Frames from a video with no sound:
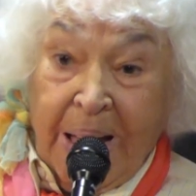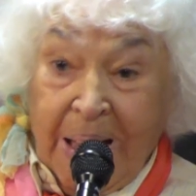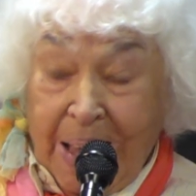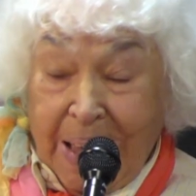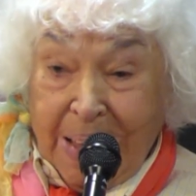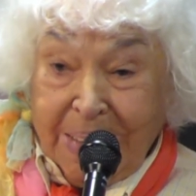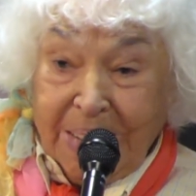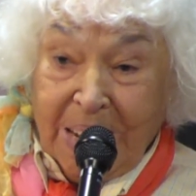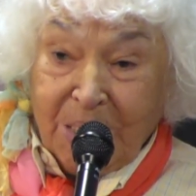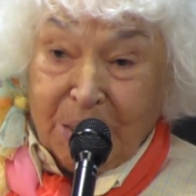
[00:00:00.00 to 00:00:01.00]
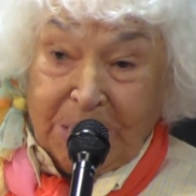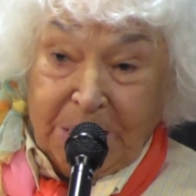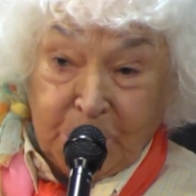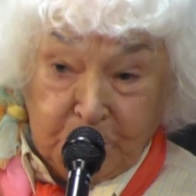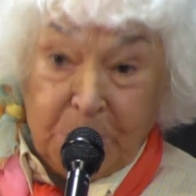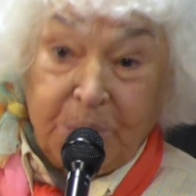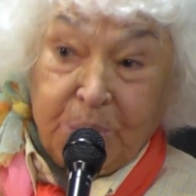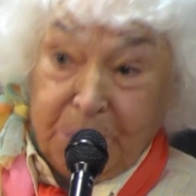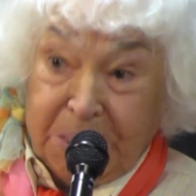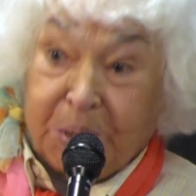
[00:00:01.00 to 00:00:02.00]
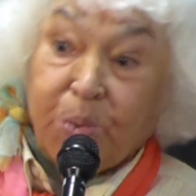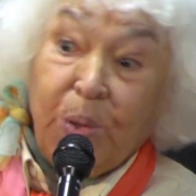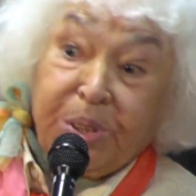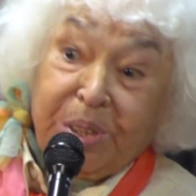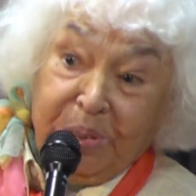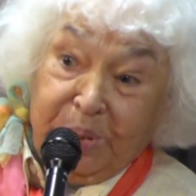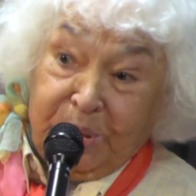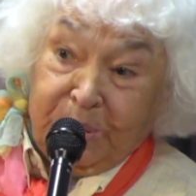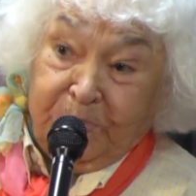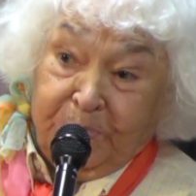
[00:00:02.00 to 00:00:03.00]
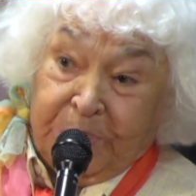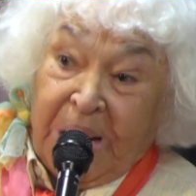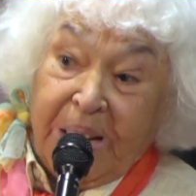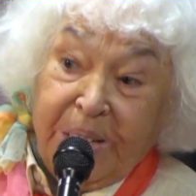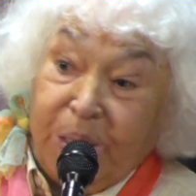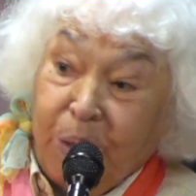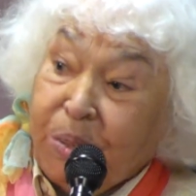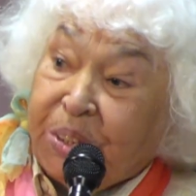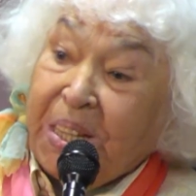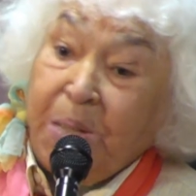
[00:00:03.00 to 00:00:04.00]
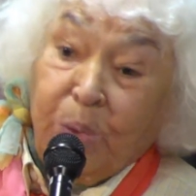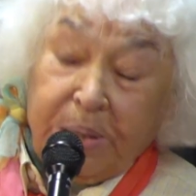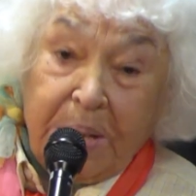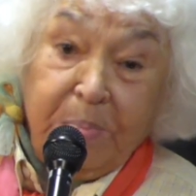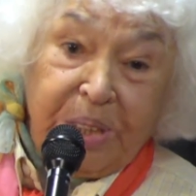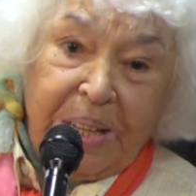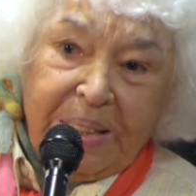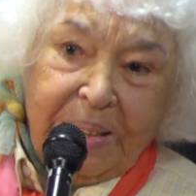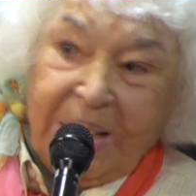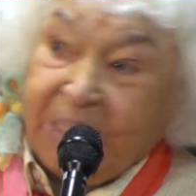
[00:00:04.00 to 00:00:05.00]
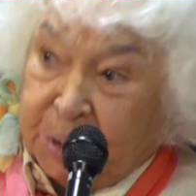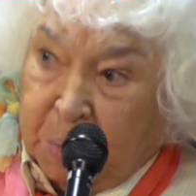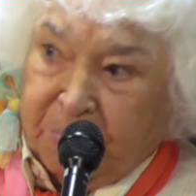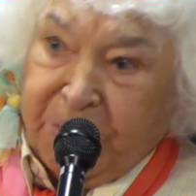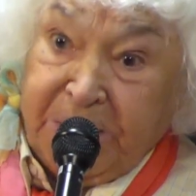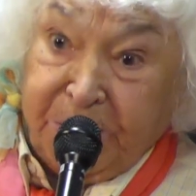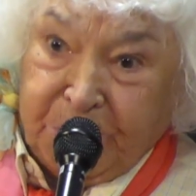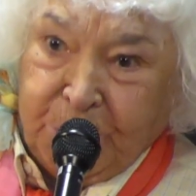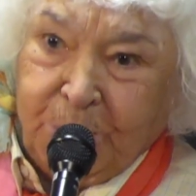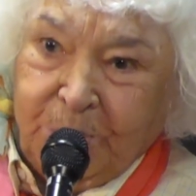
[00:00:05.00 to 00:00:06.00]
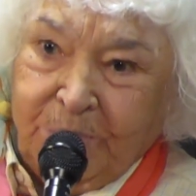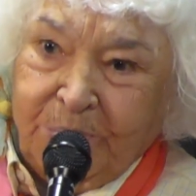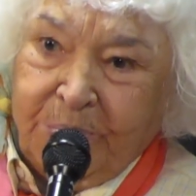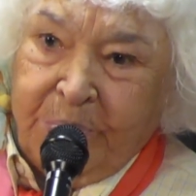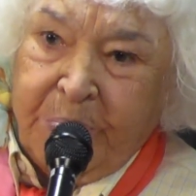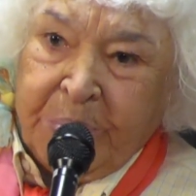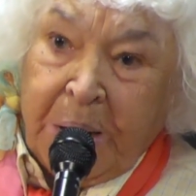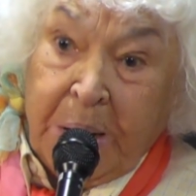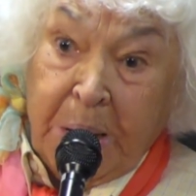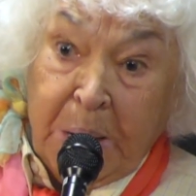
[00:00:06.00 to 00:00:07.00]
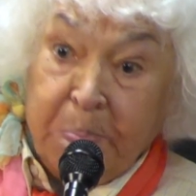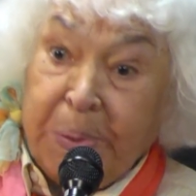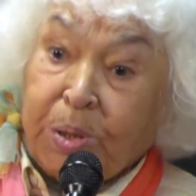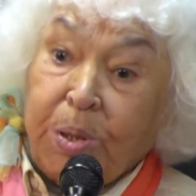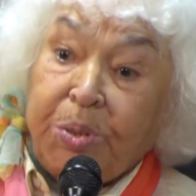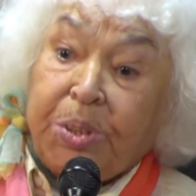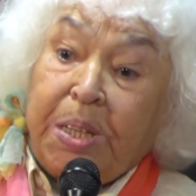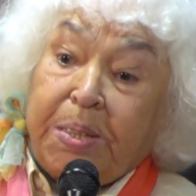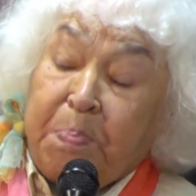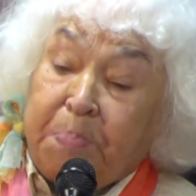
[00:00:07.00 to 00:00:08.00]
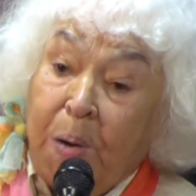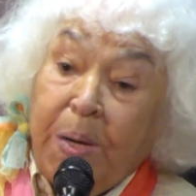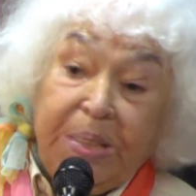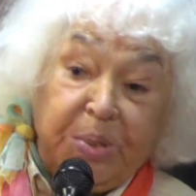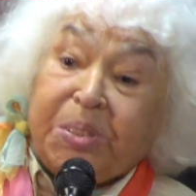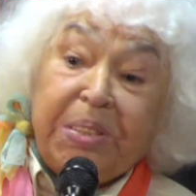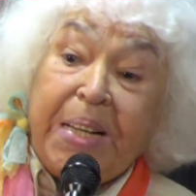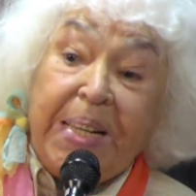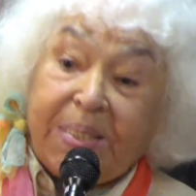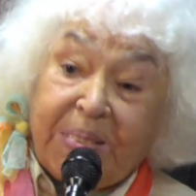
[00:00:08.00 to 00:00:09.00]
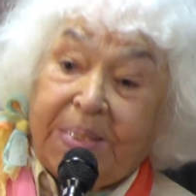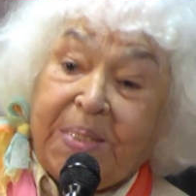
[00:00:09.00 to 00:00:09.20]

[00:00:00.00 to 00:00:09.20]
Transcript: and they are exposed to these questions, they don't say what I'm saying, except very few. Because the power is great.